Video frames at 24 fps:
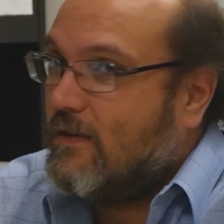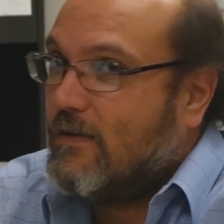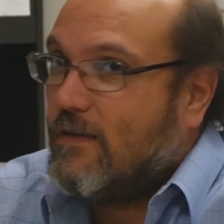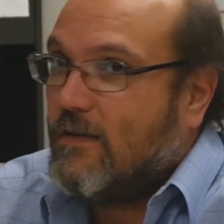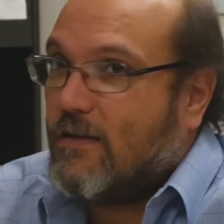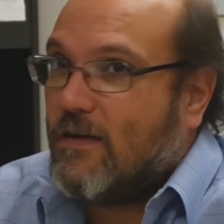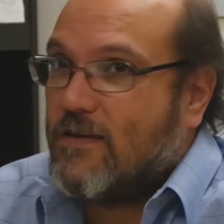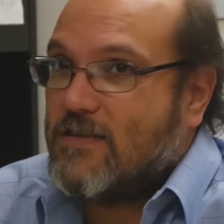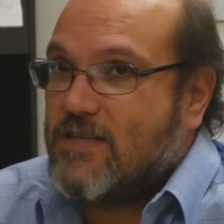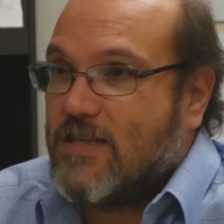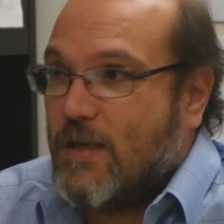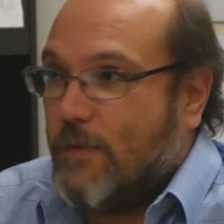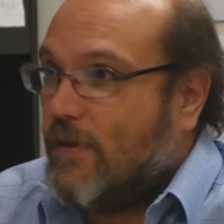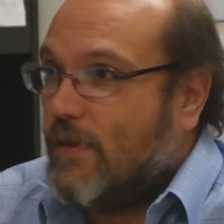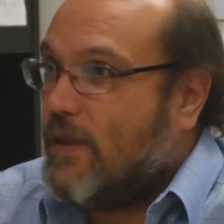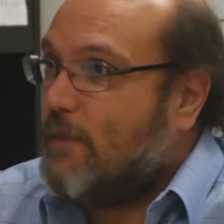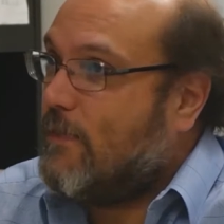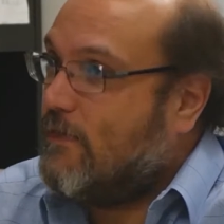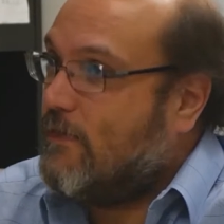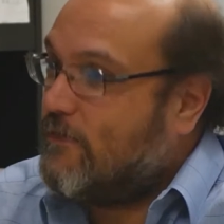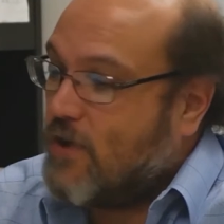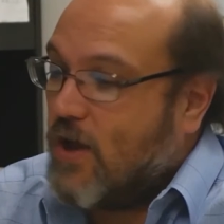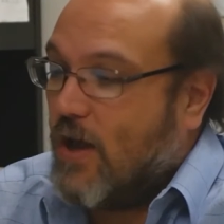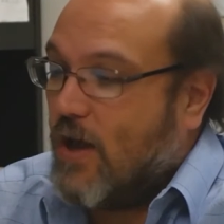Because some of them
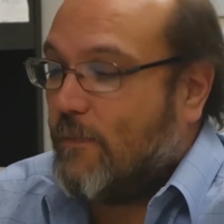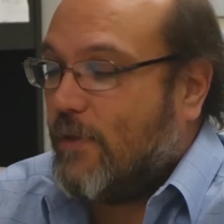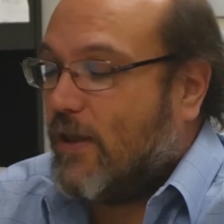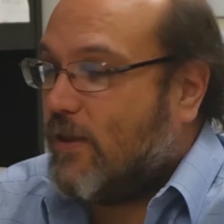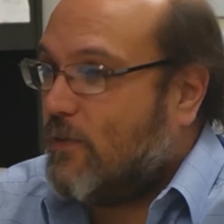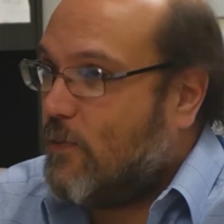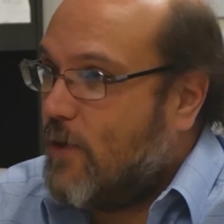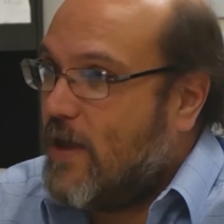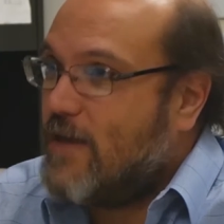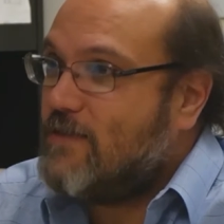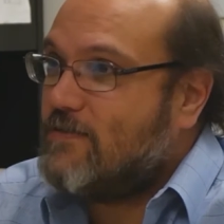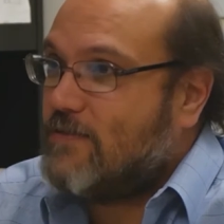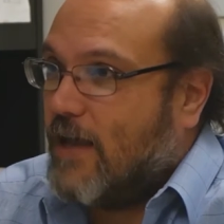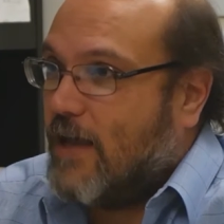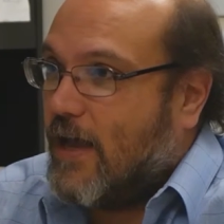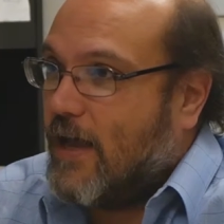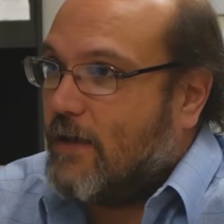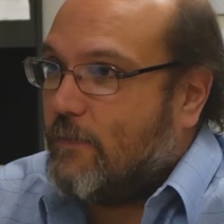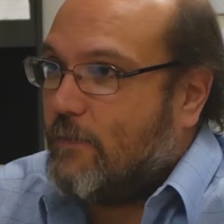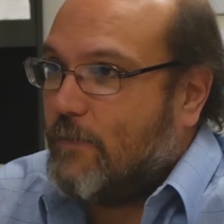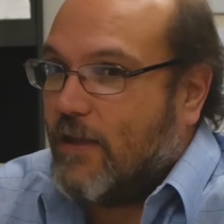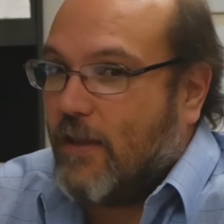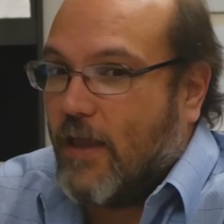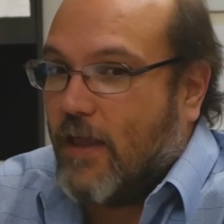have gone by the
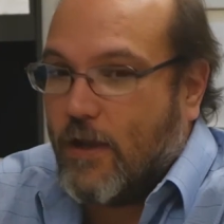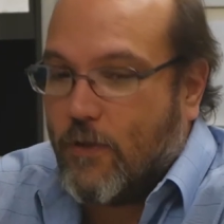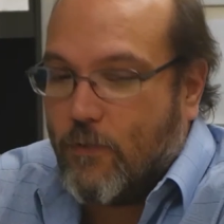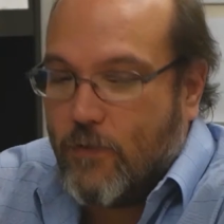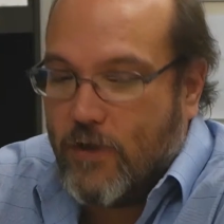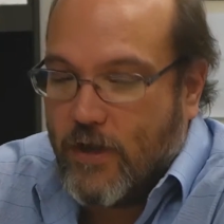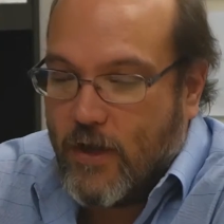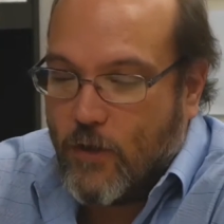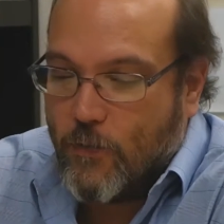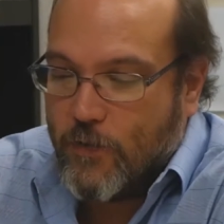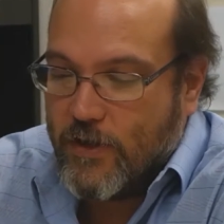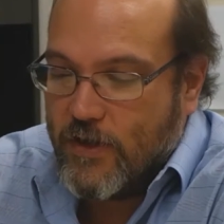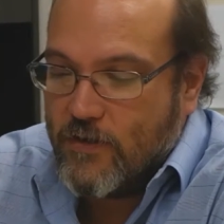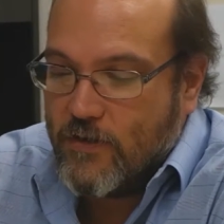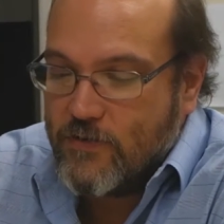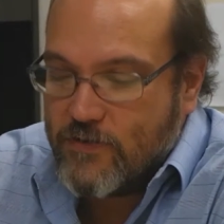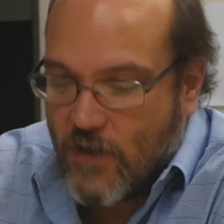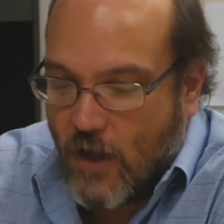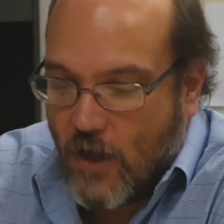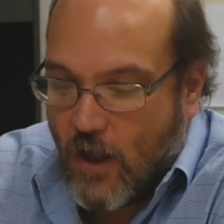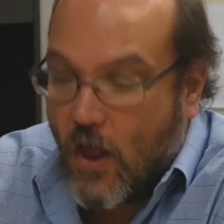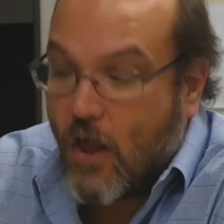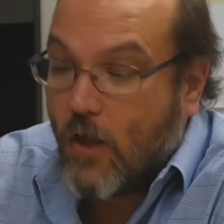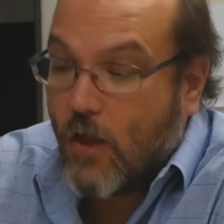wayside. I mean, like, you know, we used
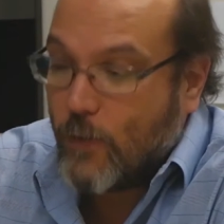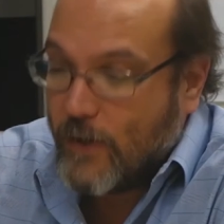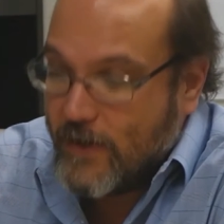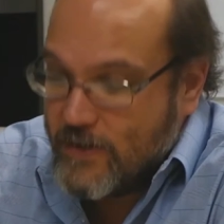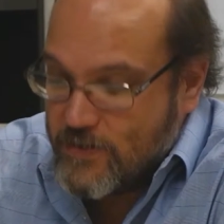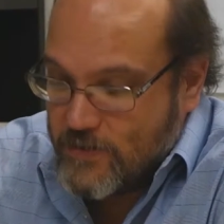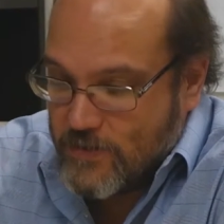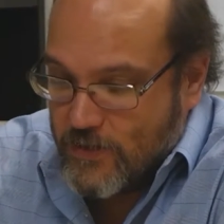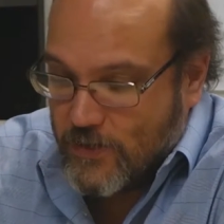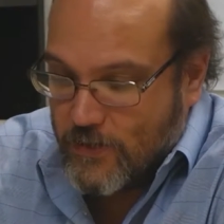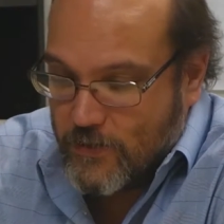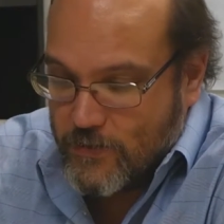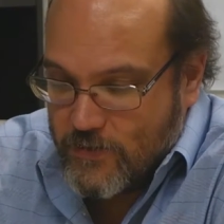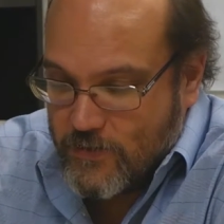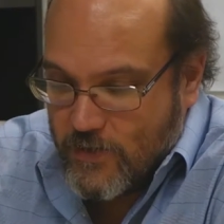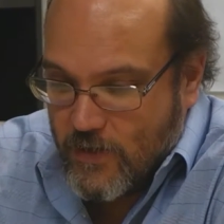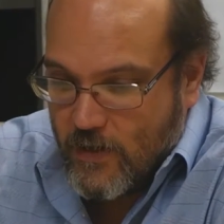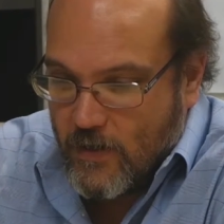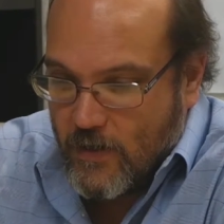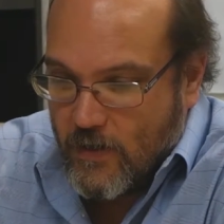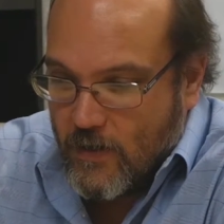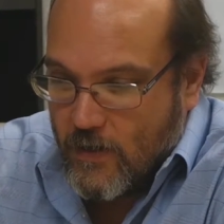to always use